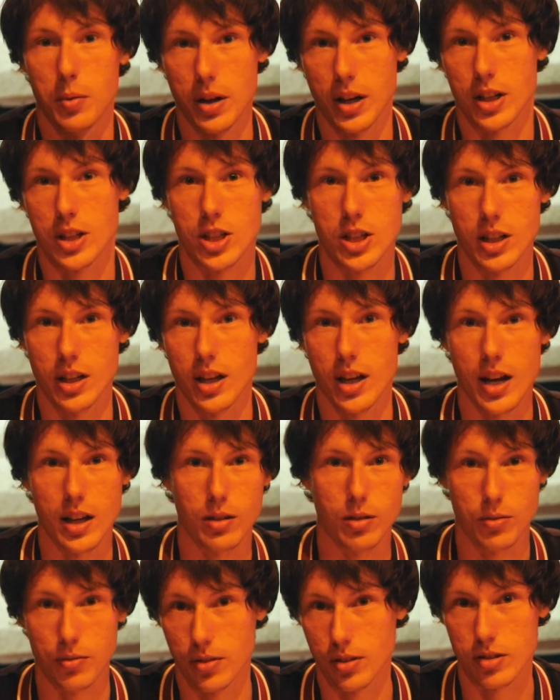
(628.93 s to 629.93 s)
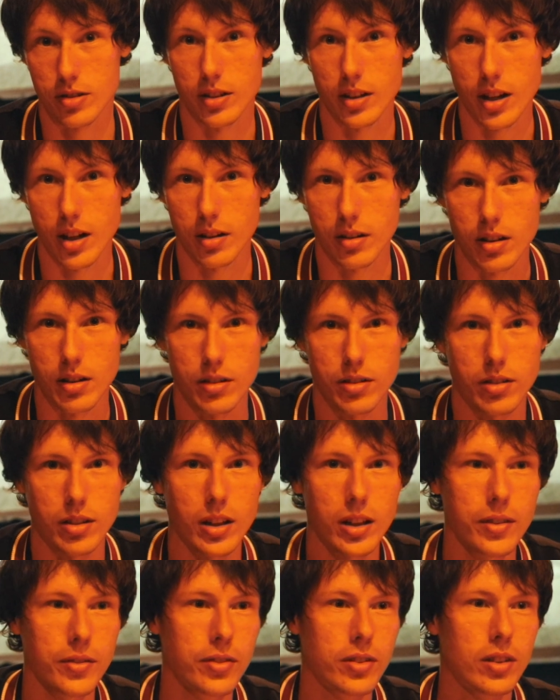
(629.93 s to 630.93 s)
we actually had to figure it out
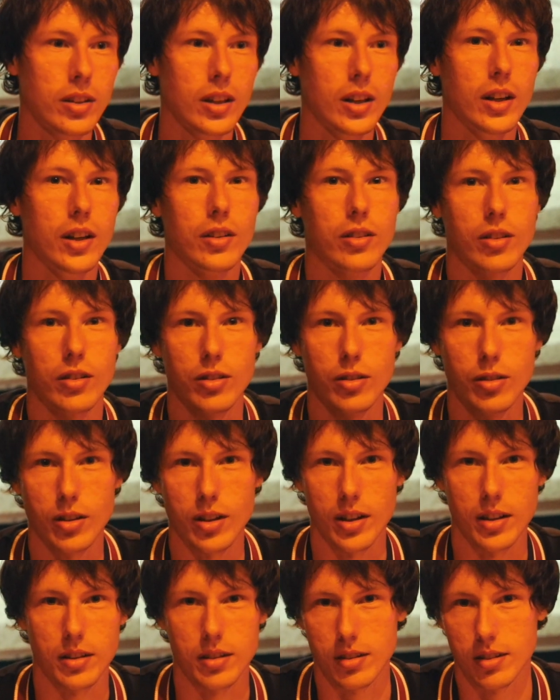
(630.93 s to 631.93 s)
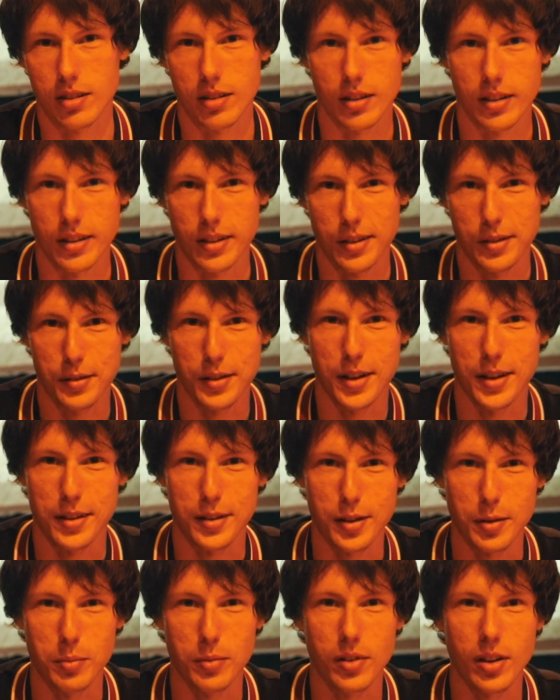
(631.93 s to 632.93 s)
ourselves. So it took us uh, yeah
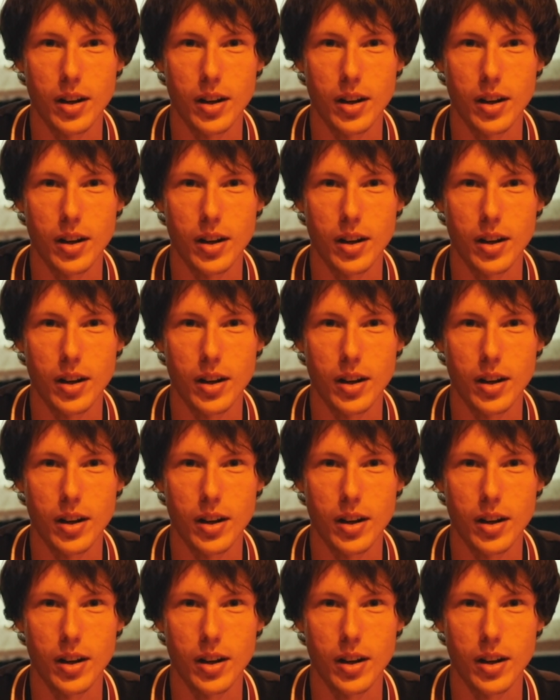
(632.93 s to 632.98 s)
some